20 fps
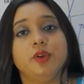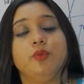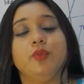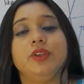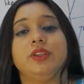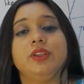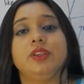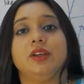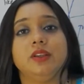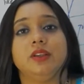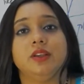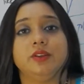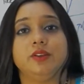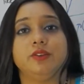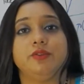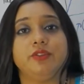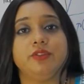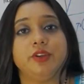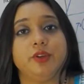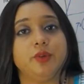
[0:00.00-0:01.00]
with another
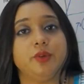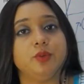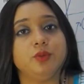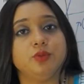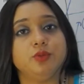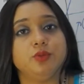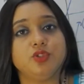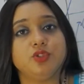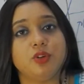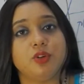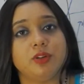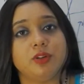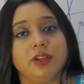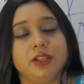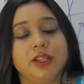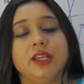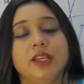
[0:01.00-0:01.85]
video shortly.